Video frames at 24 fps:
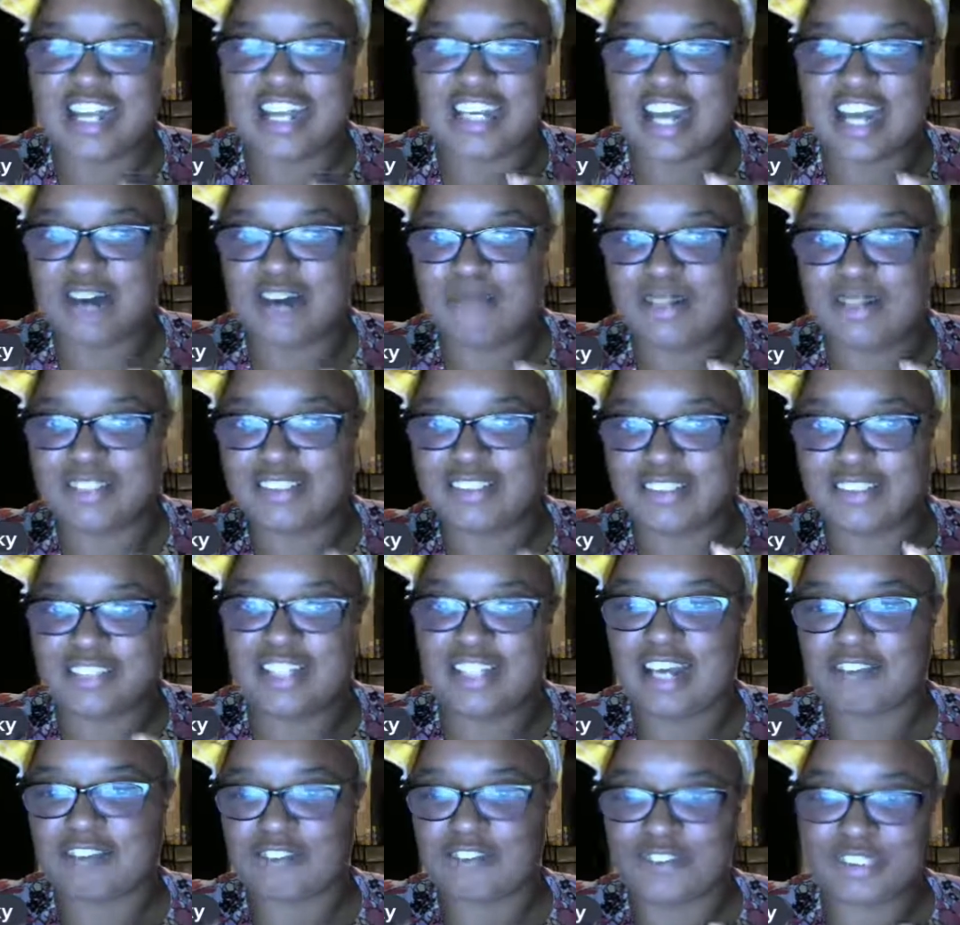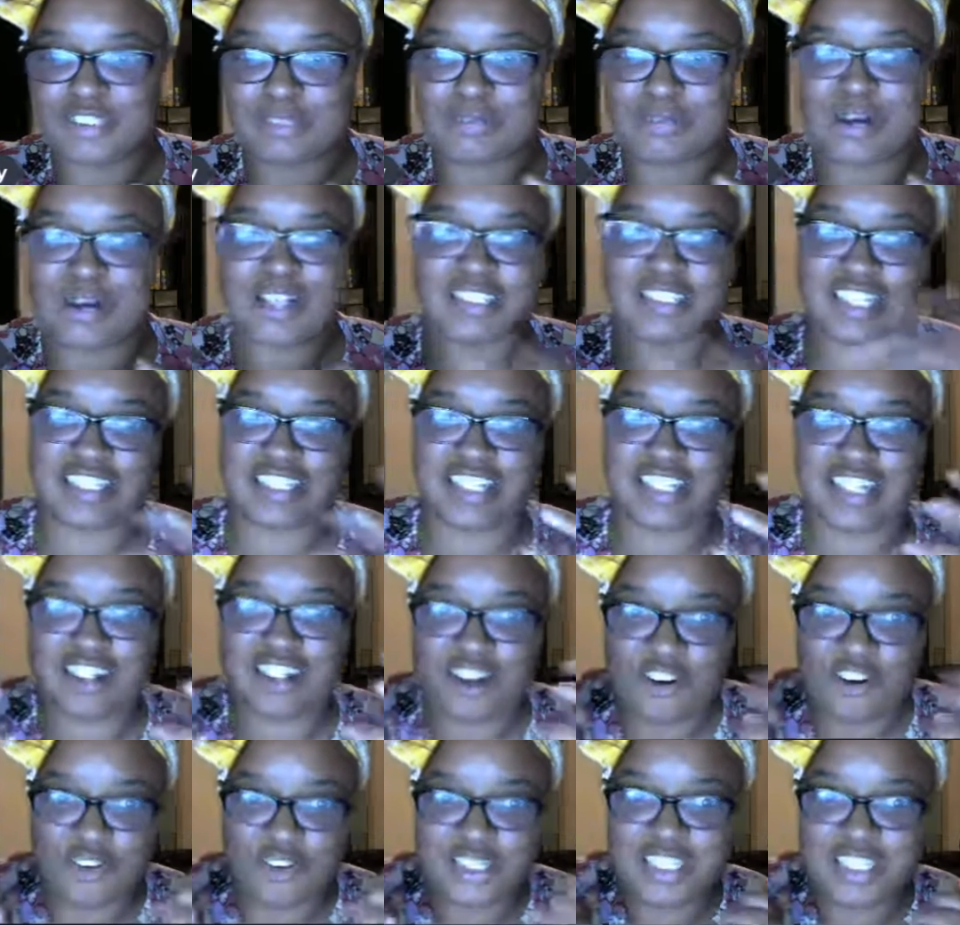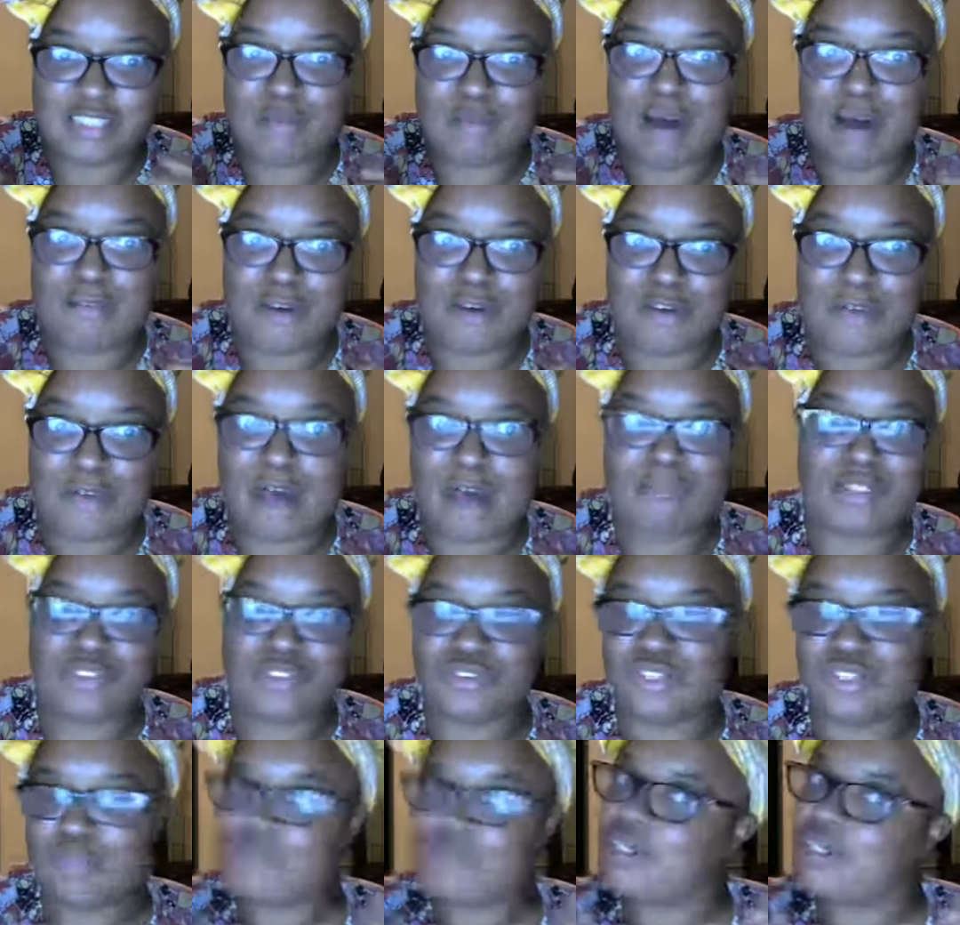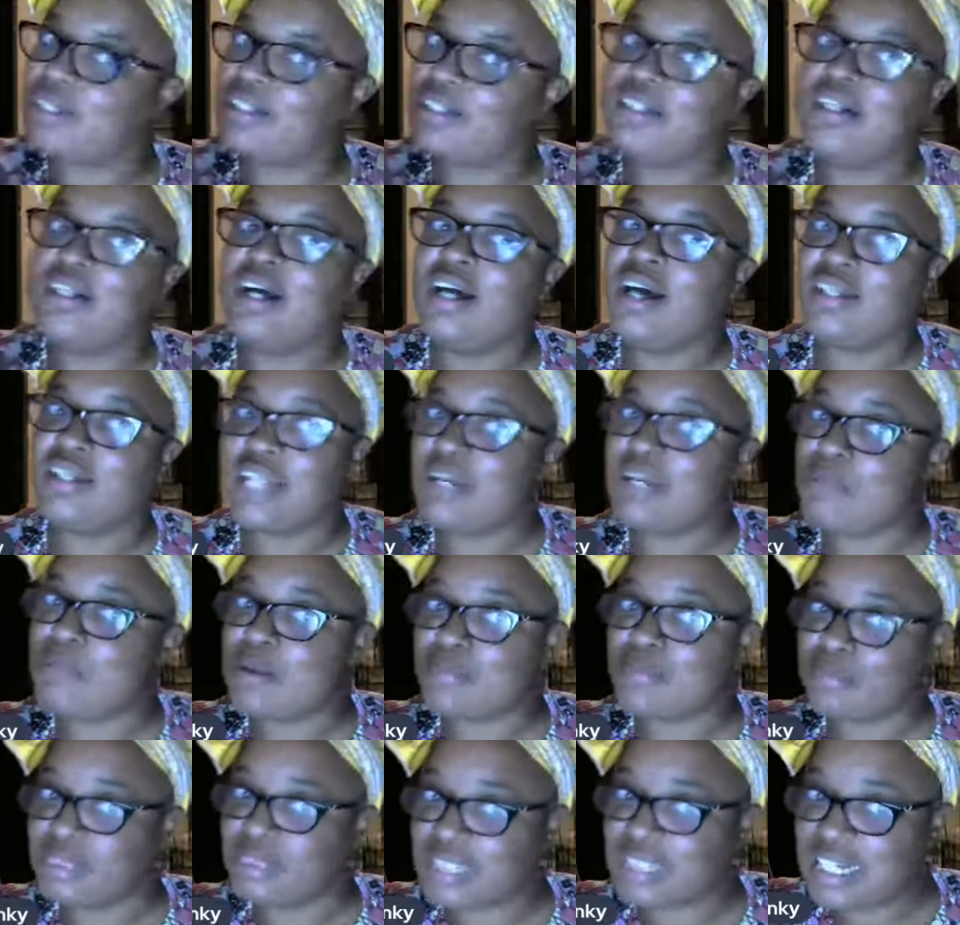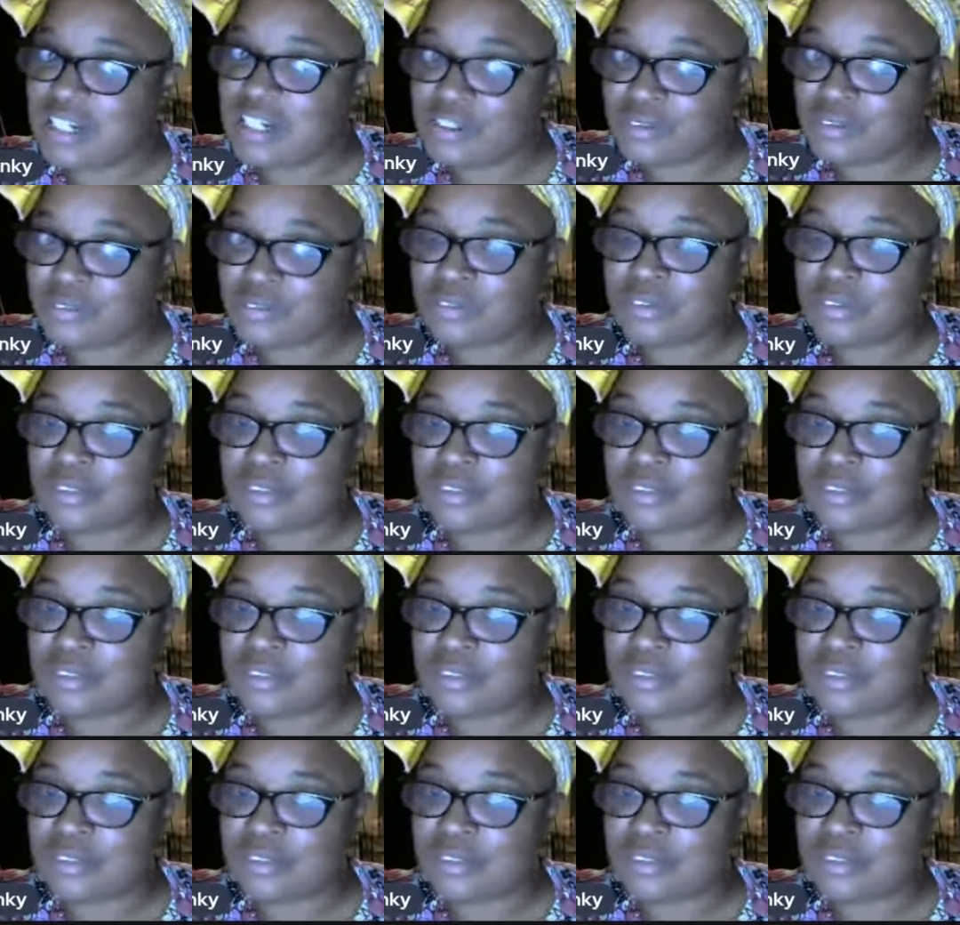get out my seat like Rosa Parks. They think, oh, it's my moment, I'm going to do it. But a lot of people don't.